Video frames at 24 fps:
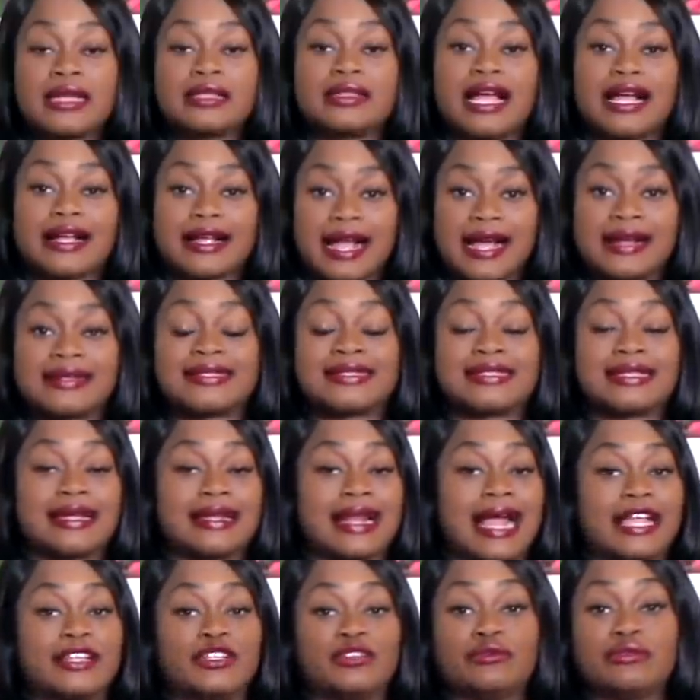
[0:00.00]
Like I said,
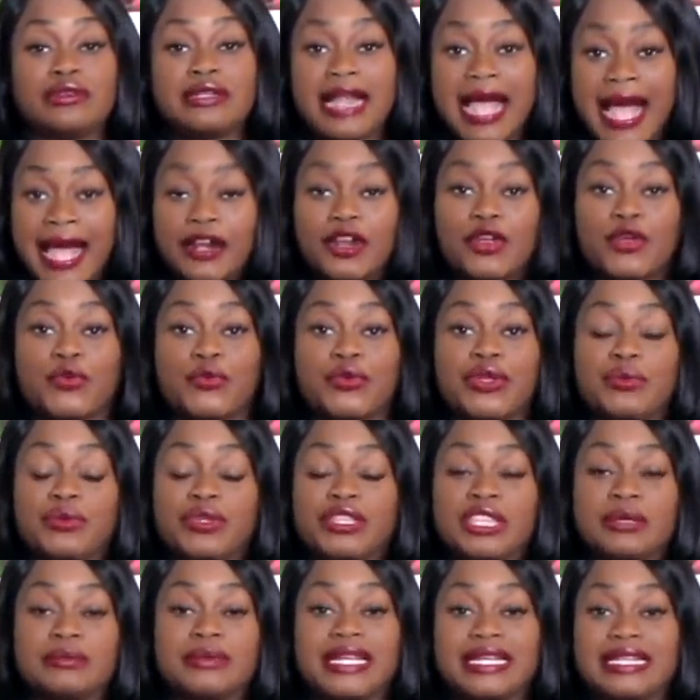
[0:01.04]
I do not agree
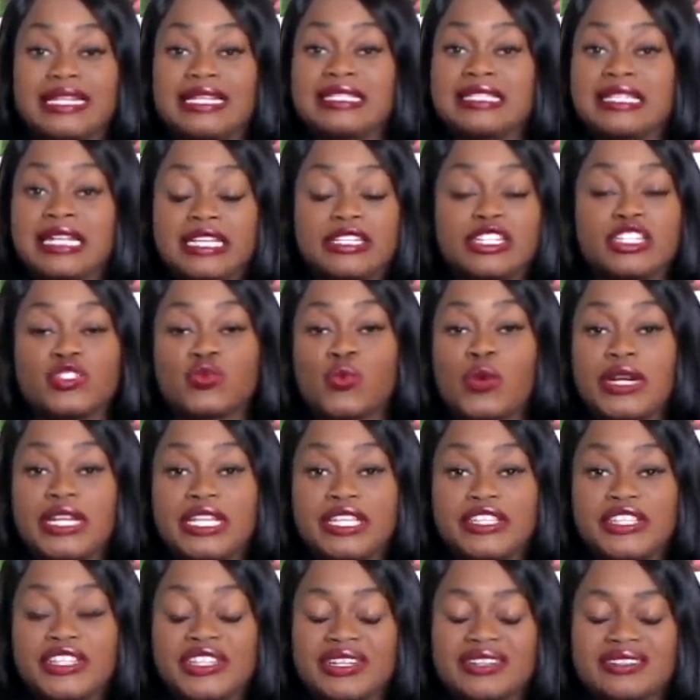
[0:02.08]
with him getting 10 to 20
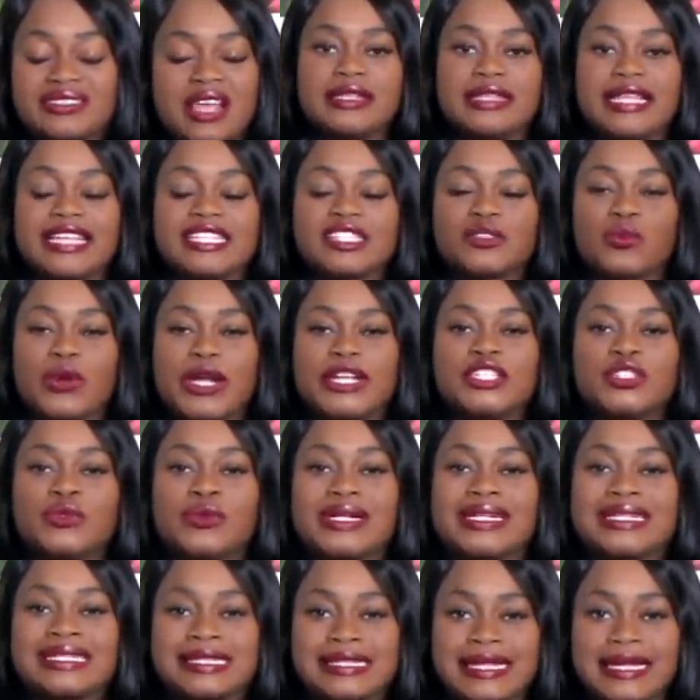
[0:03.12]
years. That's way too
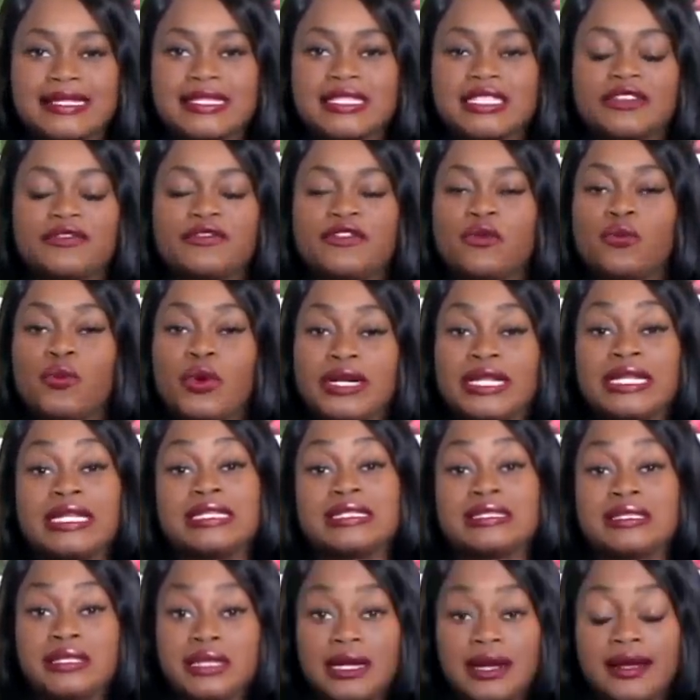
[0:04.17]
excessive for what
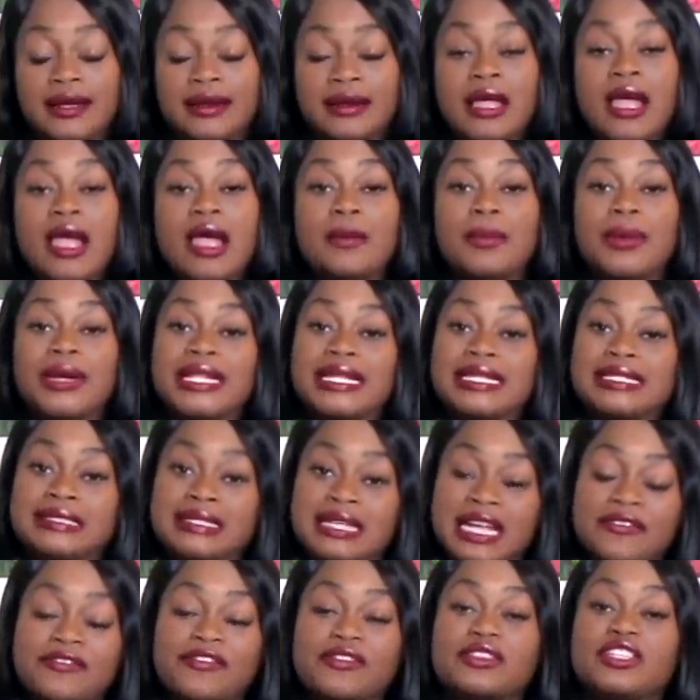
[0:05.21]
he's done, but he
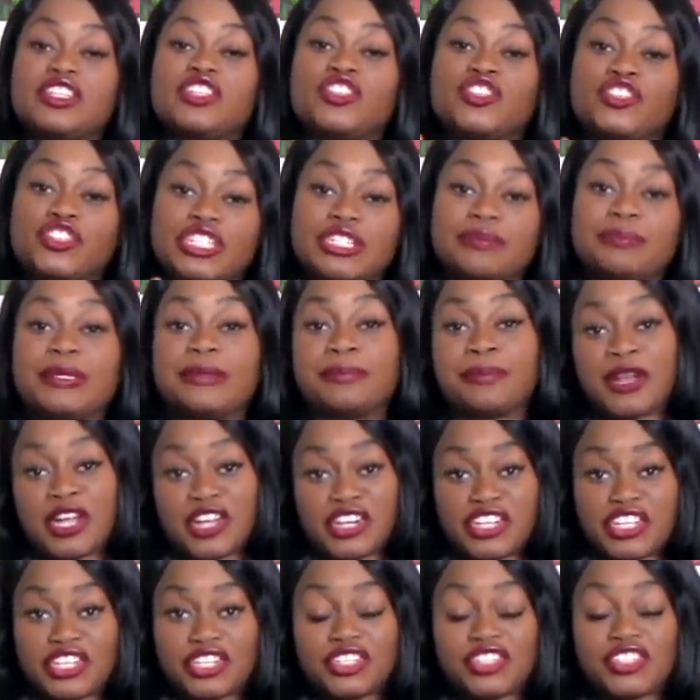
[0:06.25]
definitely should be
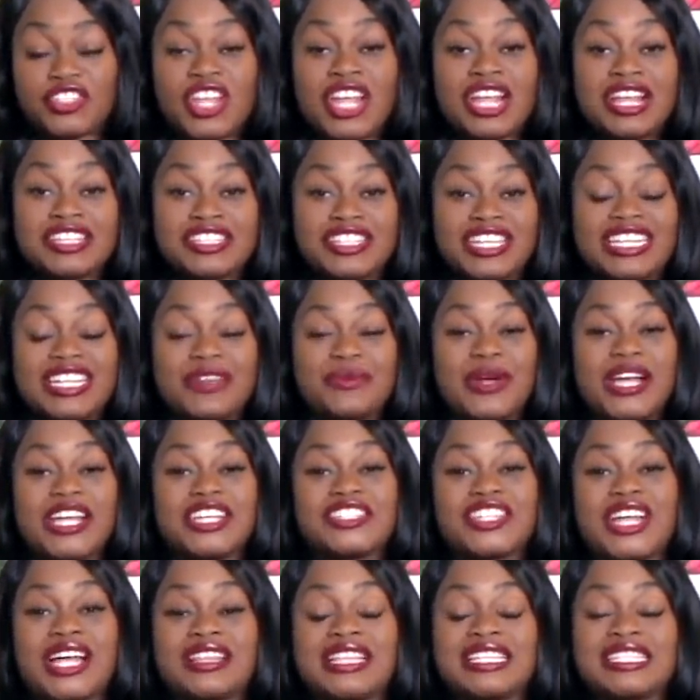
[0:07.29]
punished. So, anyways,
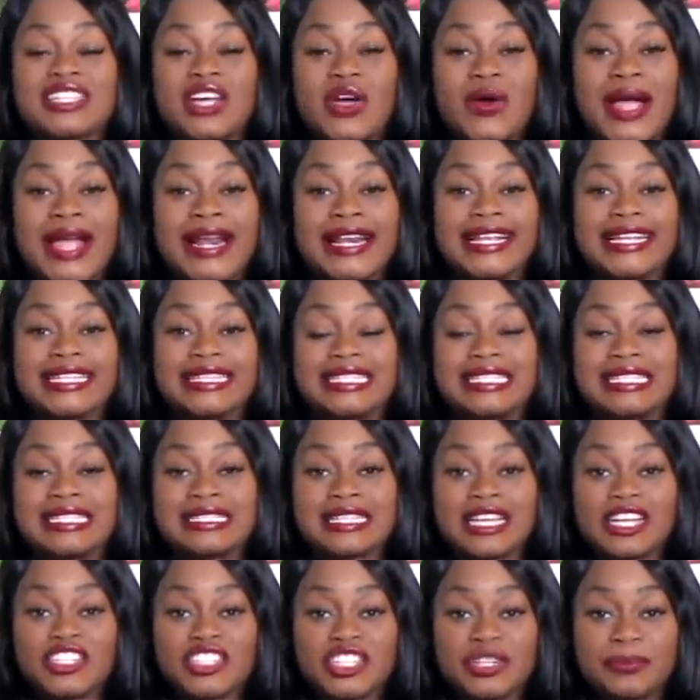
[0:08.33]
y'all, let's go ahead and get the
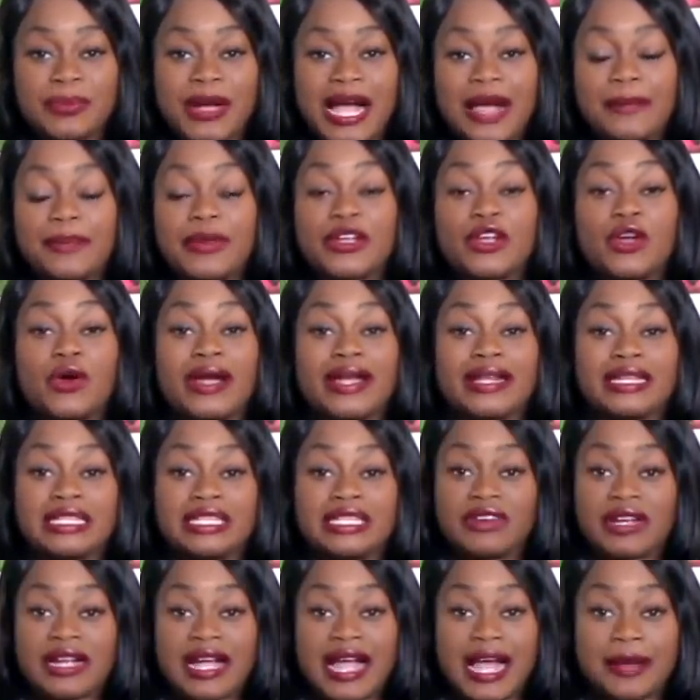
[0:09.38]
discussion popping. Go ahead
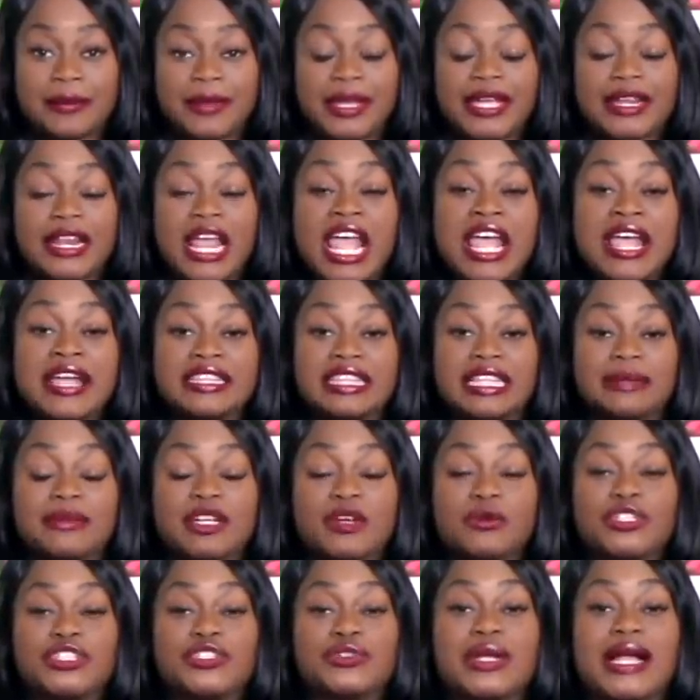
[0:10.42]
a comment. Let me know
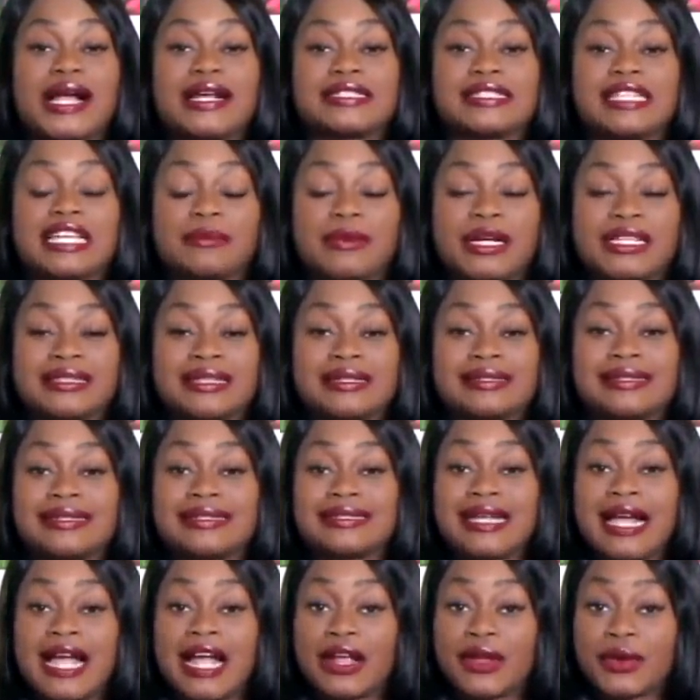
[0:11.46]
what you guys think about this
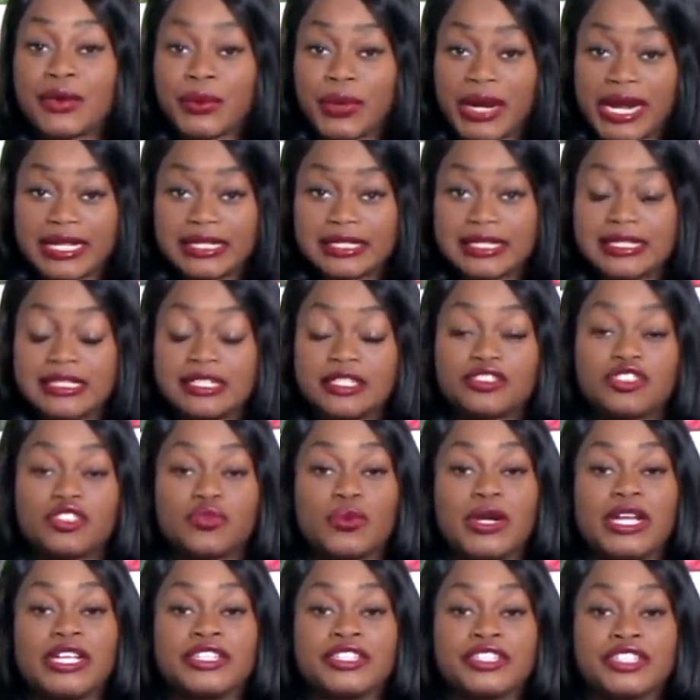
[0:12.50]
entire crazy
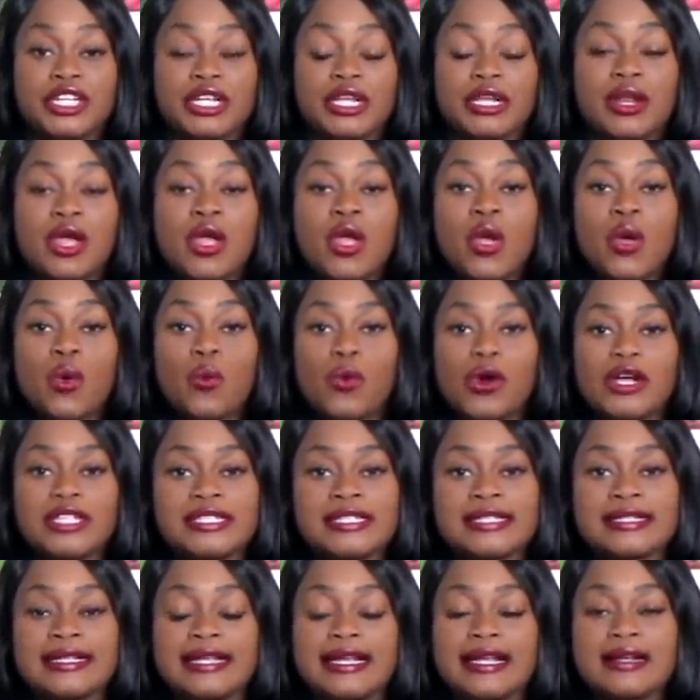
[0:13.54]
situation once
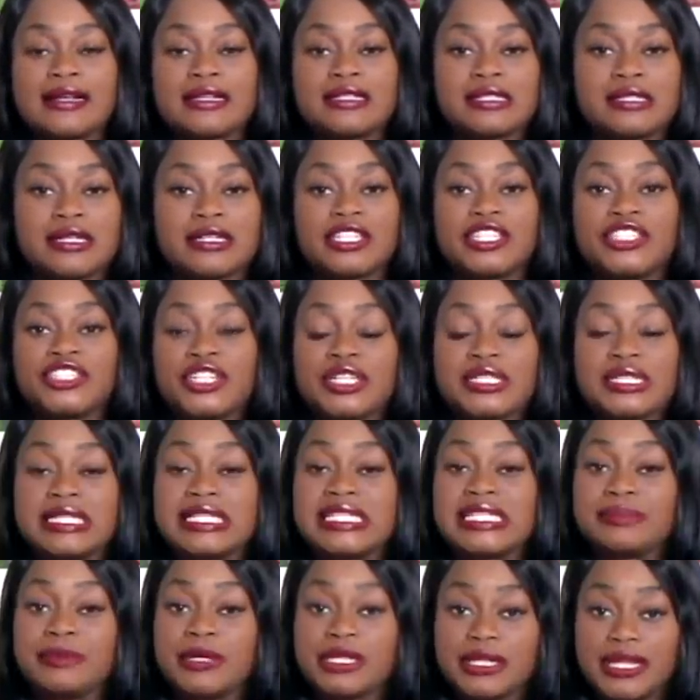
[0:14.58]
again concerning Jussie
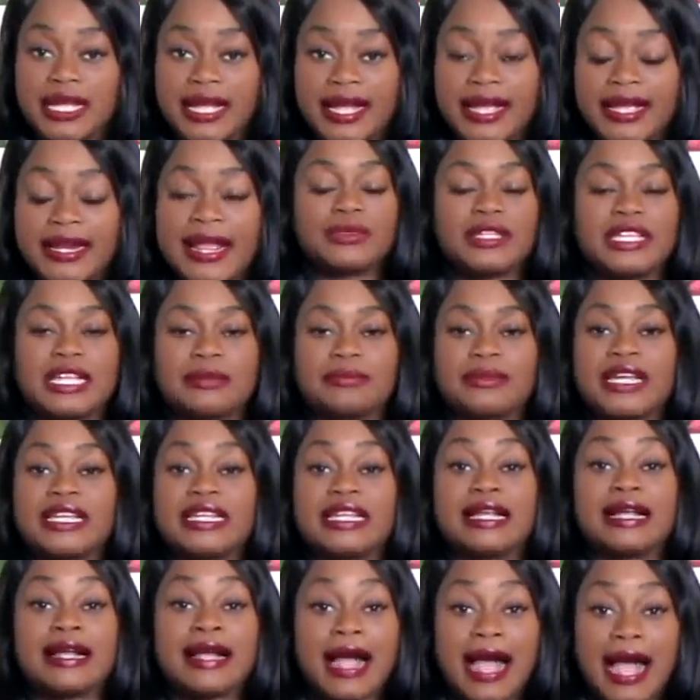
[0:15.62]
Smollett, him
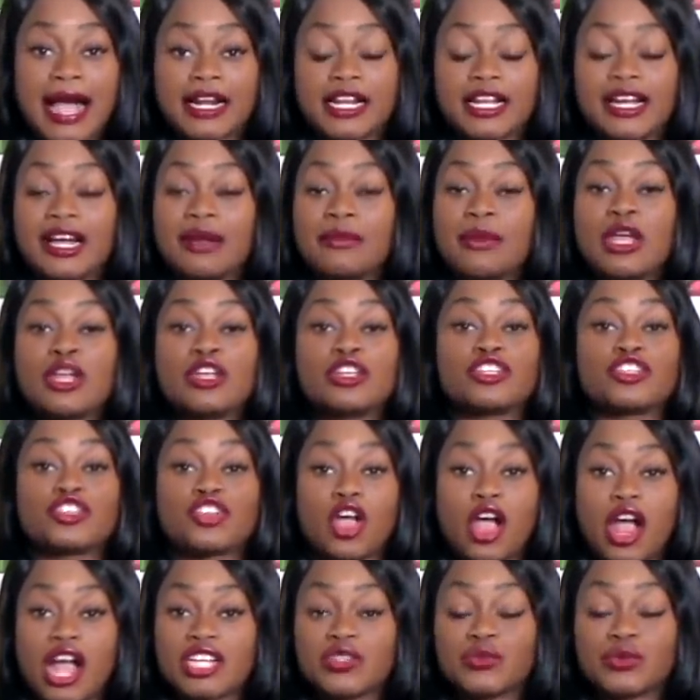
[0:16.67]
getting caught up,
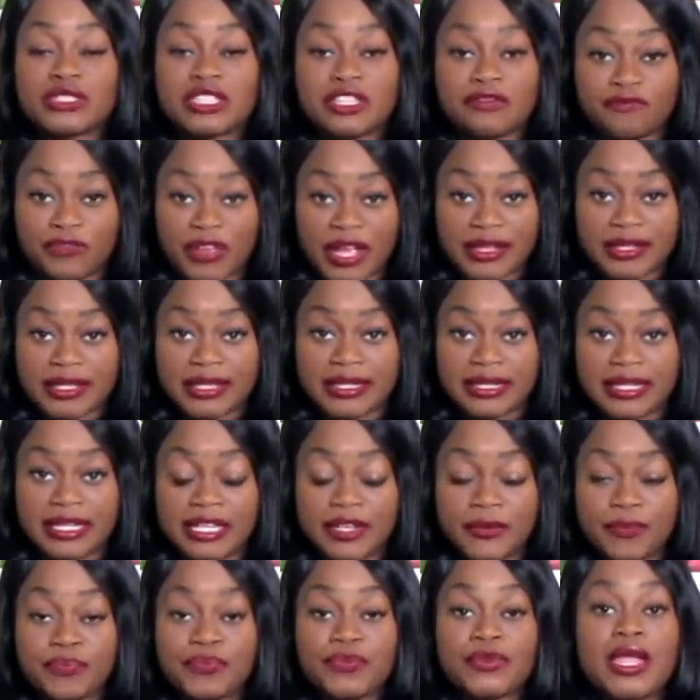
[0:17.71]
charged with the
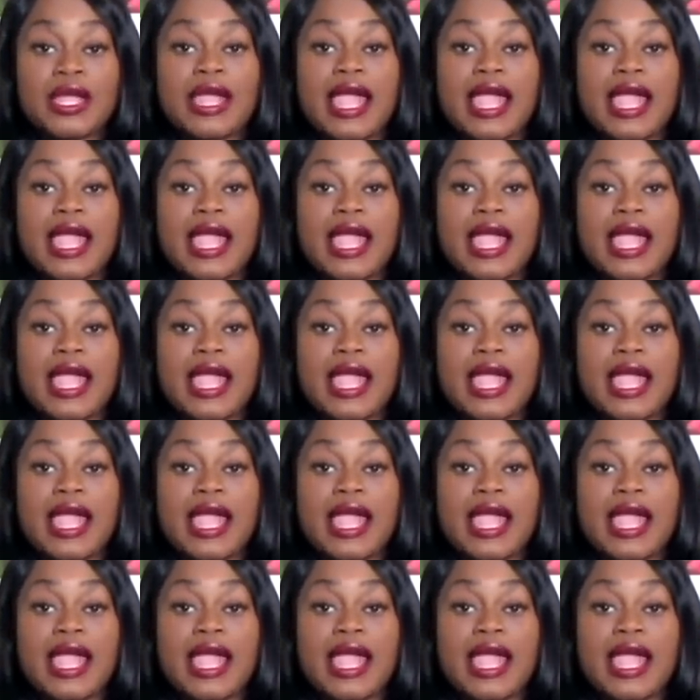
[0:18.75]
felony.